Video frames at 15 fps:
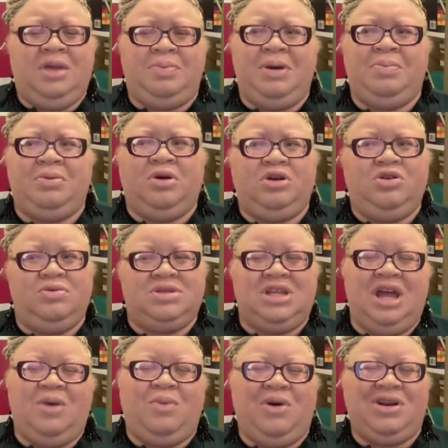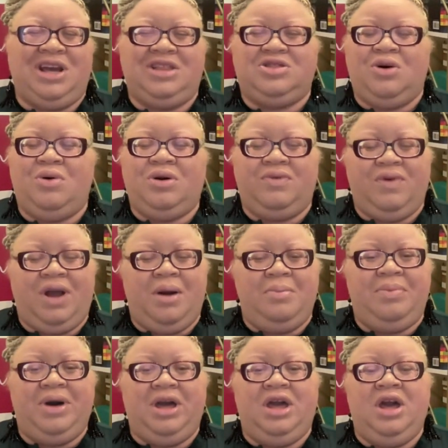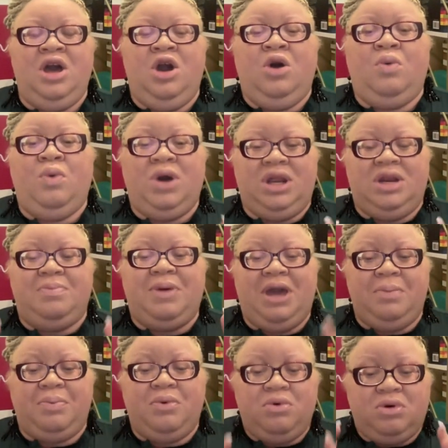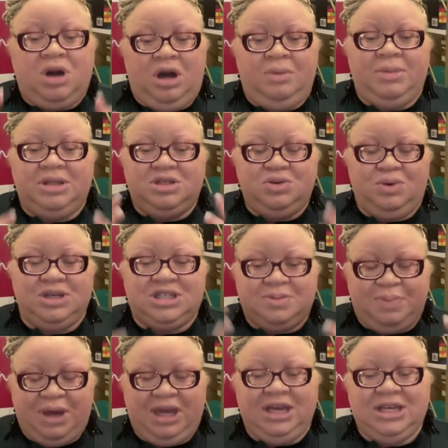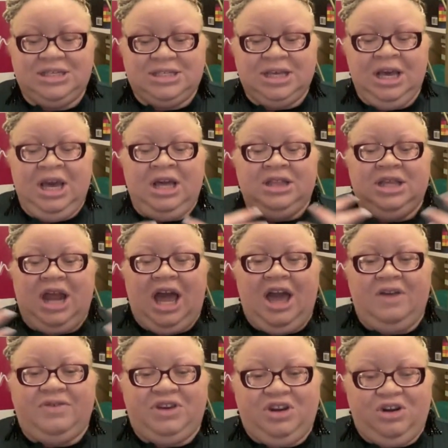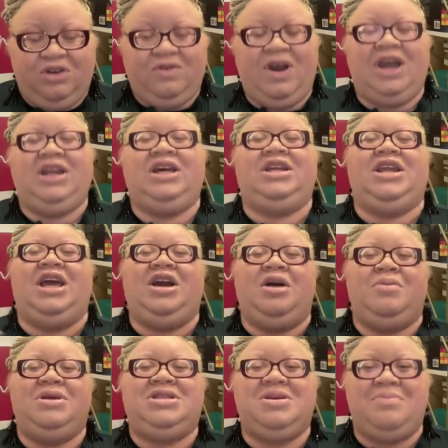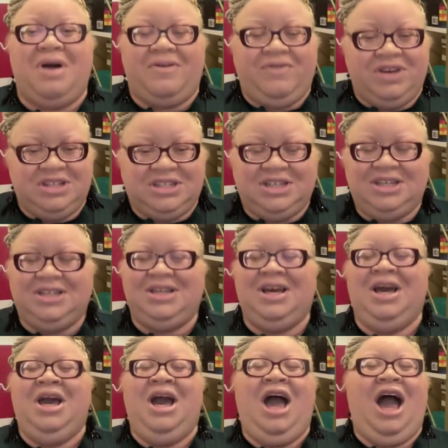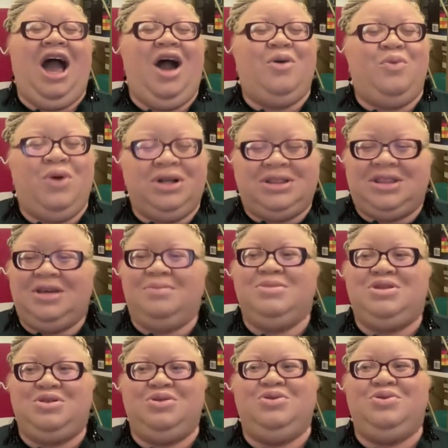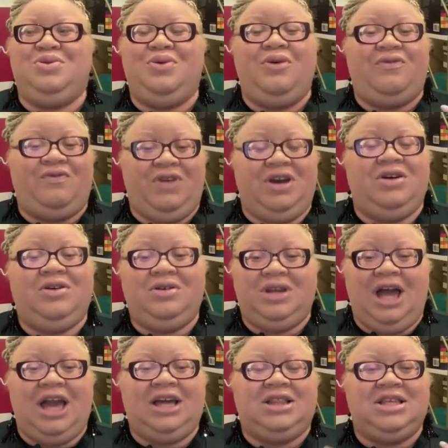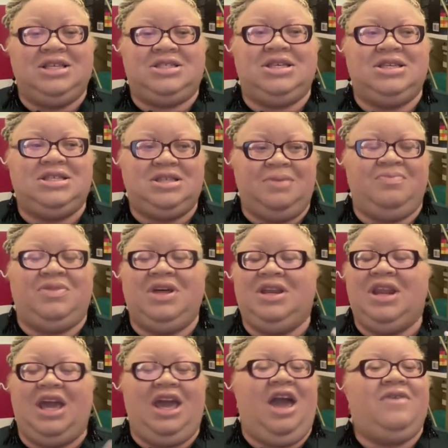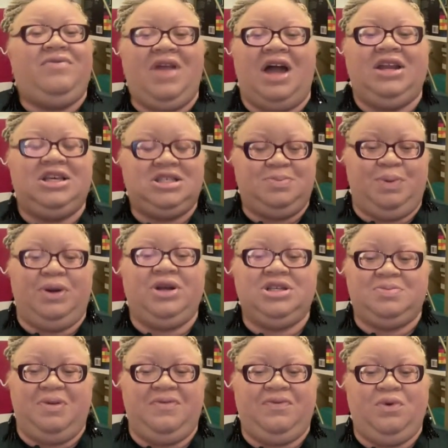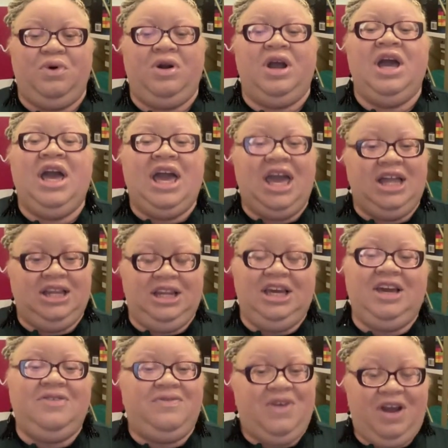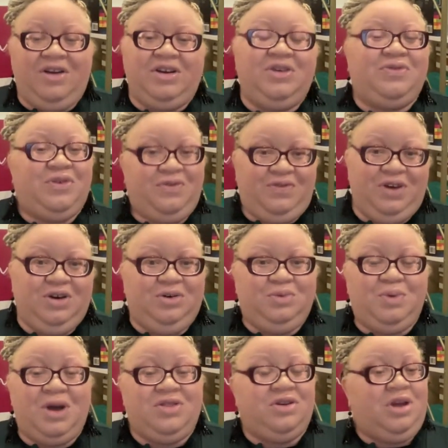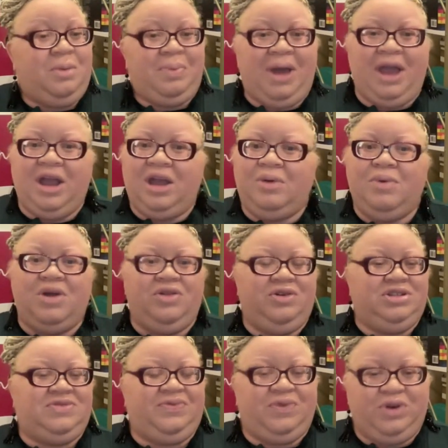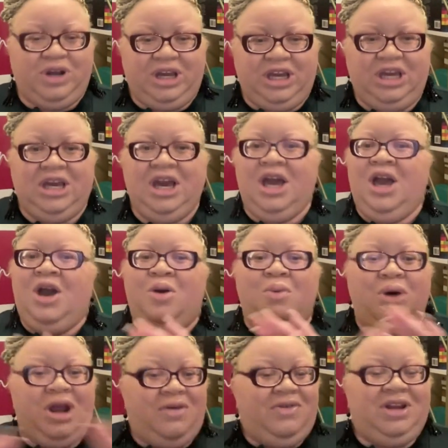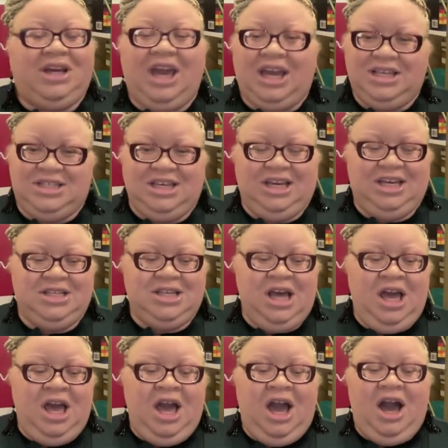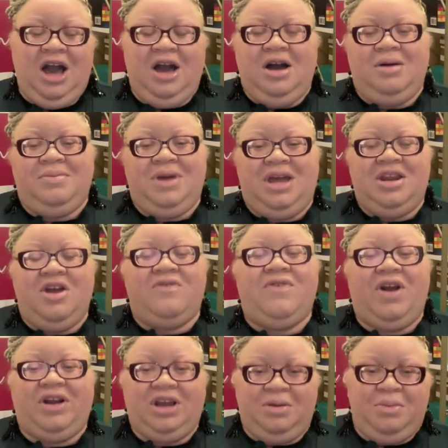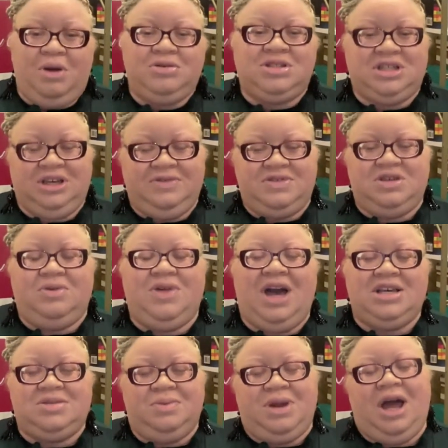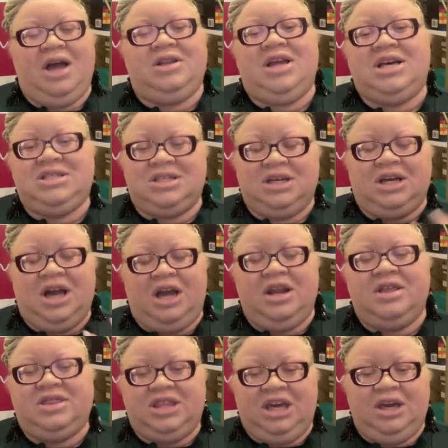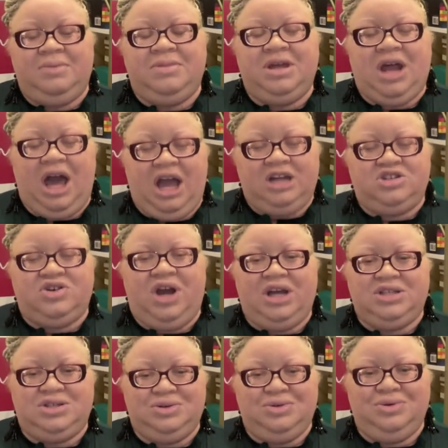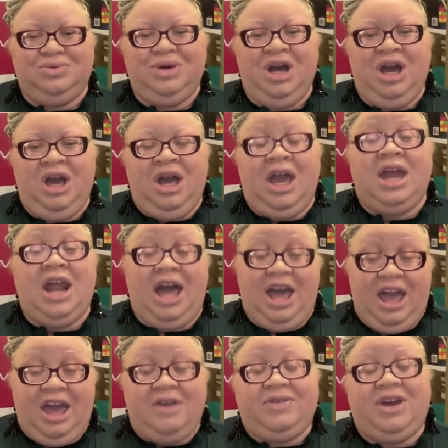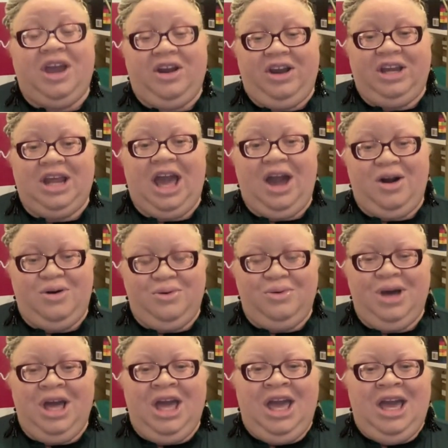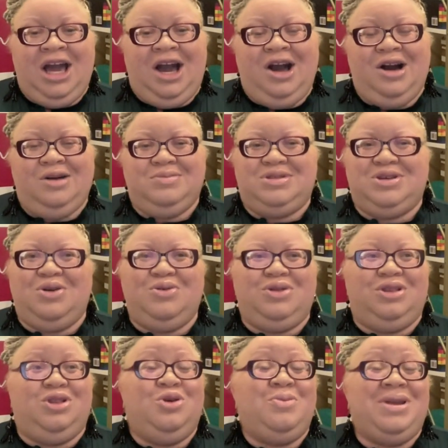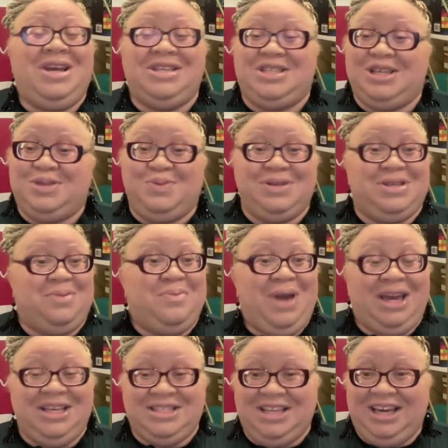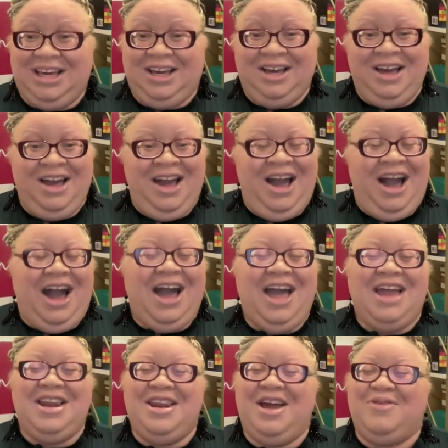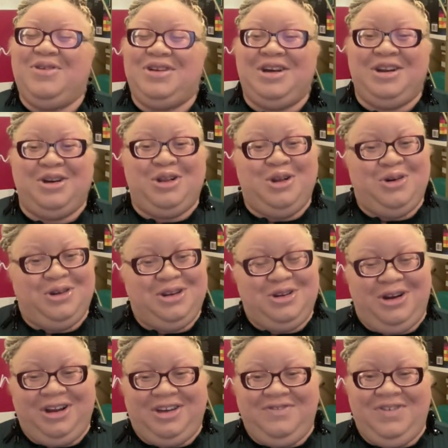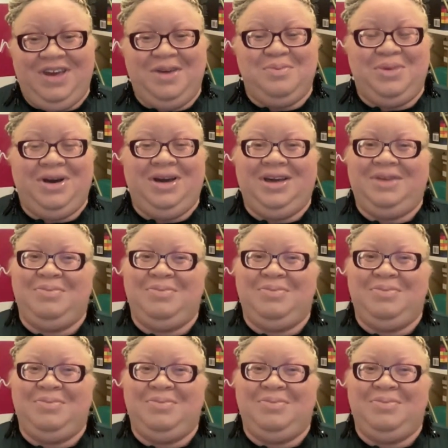of people are using that word, they throw it around, but when people come into a space that I have curated, they come into my vision. I want them to feel like this is something they have not experienced before and leave very fulfilled, whether they're paying, whether it's free, whatever the case is. And they're very immersive. So that's the kind of theme that I try to and I have carried out. So luminescence was amazing. I had never done a glow in the dark event, but